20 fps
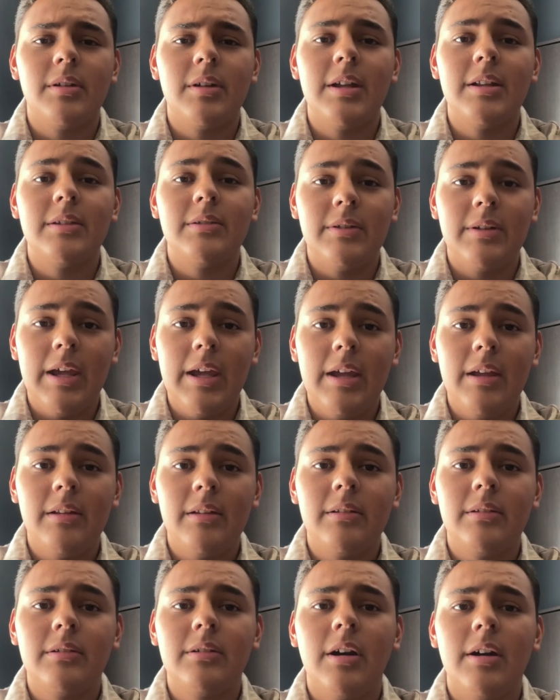and today
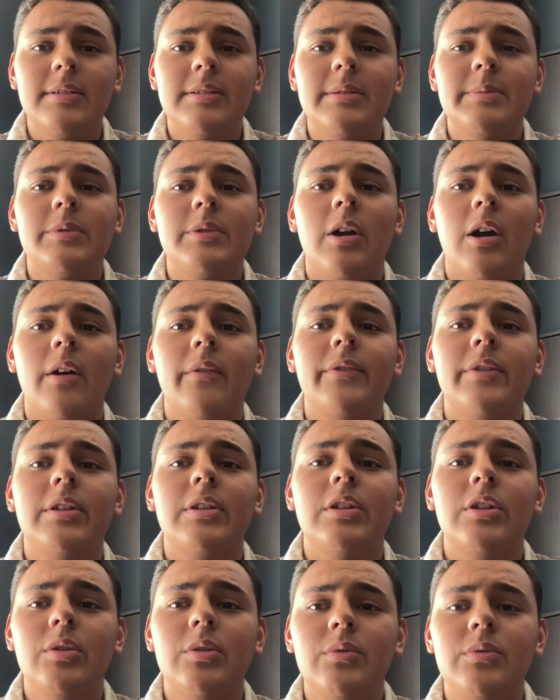the concepts are
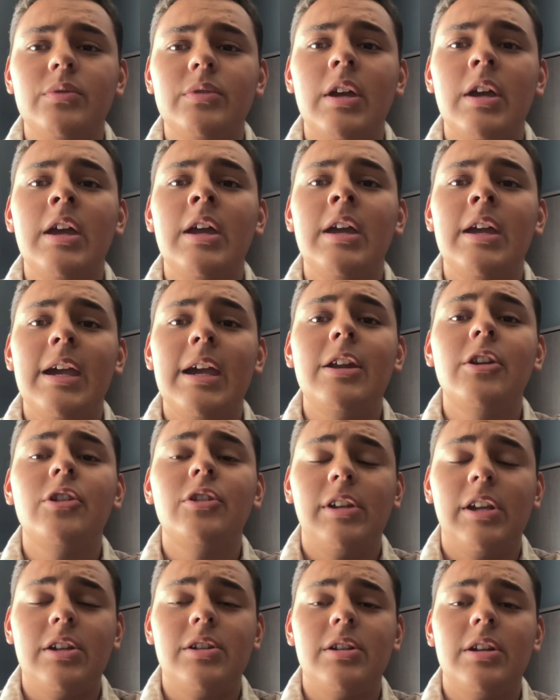often used
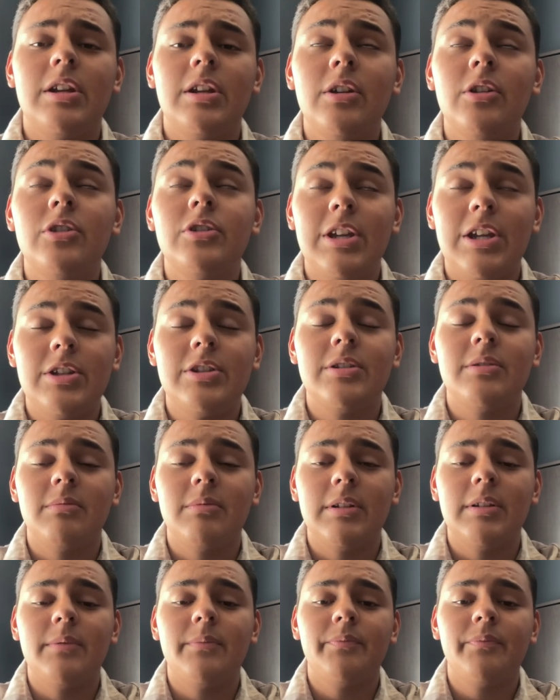
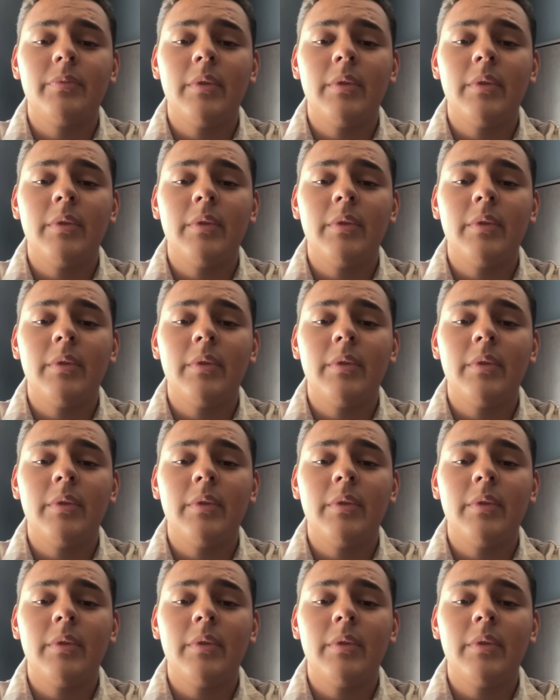interchangeably.